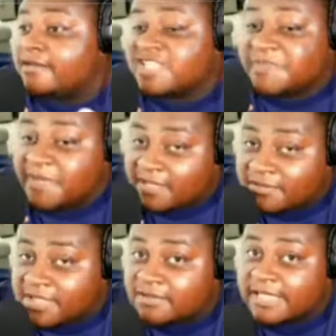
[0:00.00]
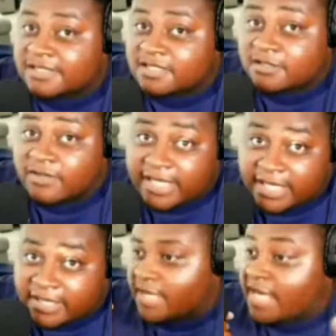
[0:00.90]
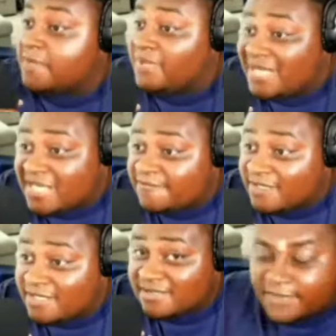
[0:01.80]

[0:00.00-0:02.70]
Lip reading: Expect Luka to go out there and score 90 and play defense?